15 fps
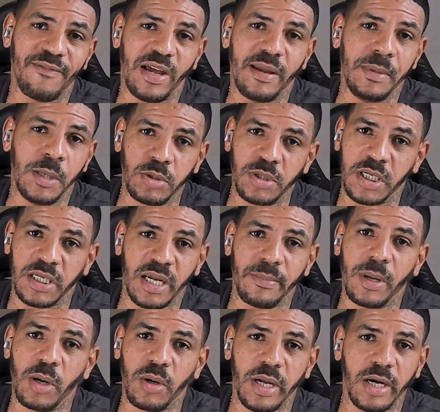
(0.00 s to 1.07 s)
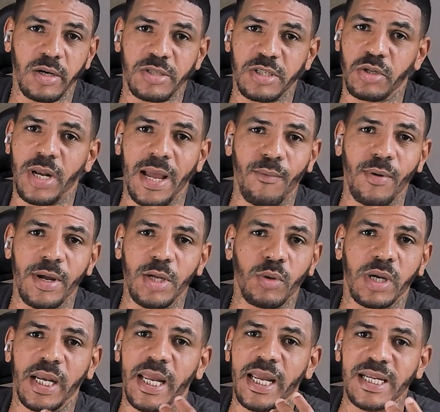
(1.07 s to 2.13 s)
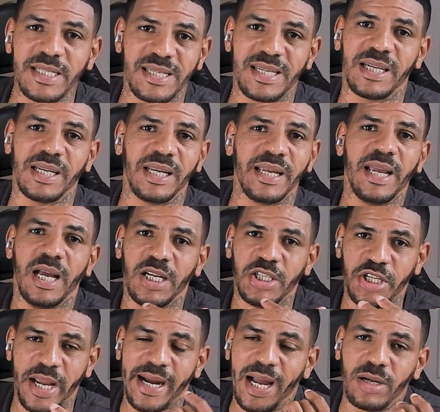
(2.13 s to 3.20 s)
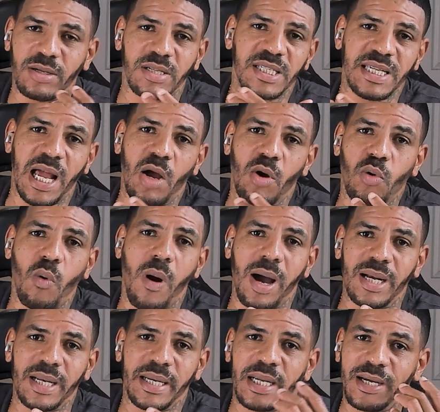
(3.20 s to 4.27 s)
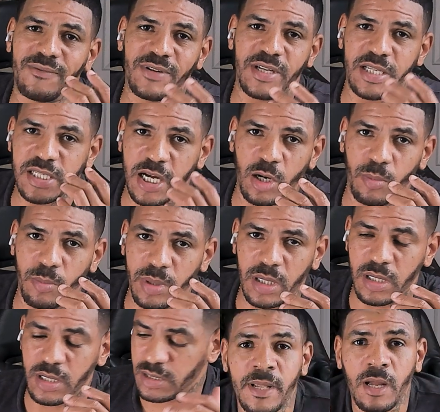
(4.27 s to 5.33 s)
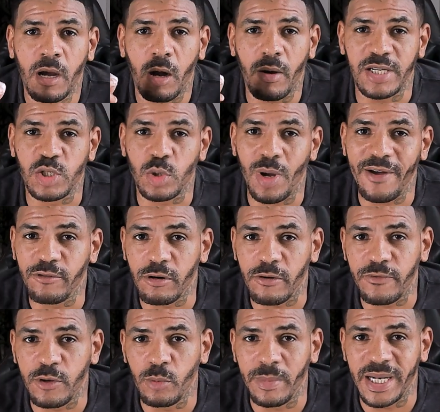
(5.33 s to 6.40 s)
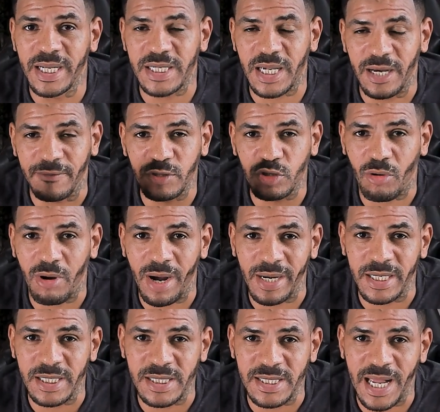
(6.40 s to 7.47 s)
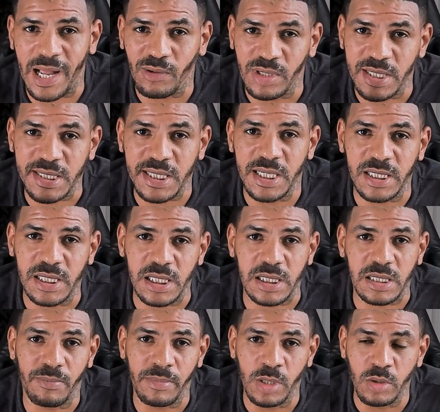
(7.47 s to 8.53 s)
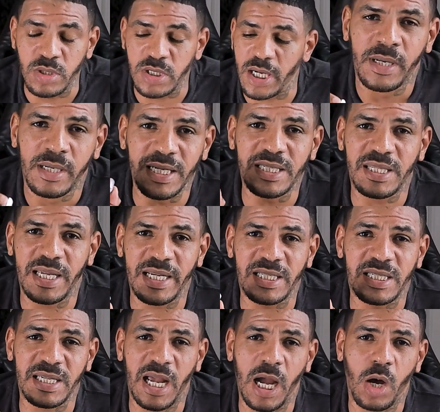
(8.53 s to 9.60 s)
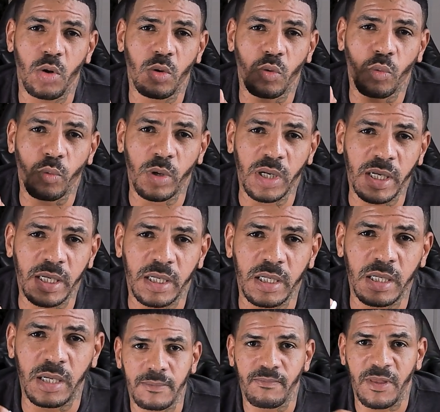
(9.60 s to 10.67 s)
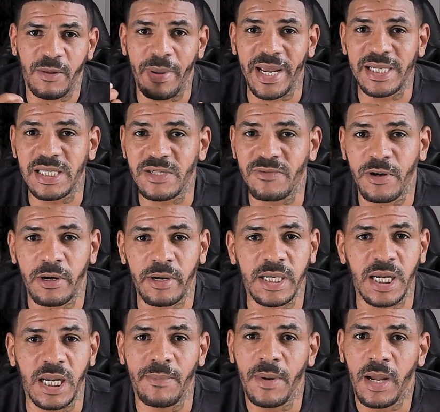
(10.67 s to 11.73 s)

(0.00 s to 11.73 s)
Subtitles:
a music demo here, so that way you can instantly check out the sound quality of these earbuds. All right, so after a few minutes of trying these out, listening to some music, these things sound really good. The bass is very deep,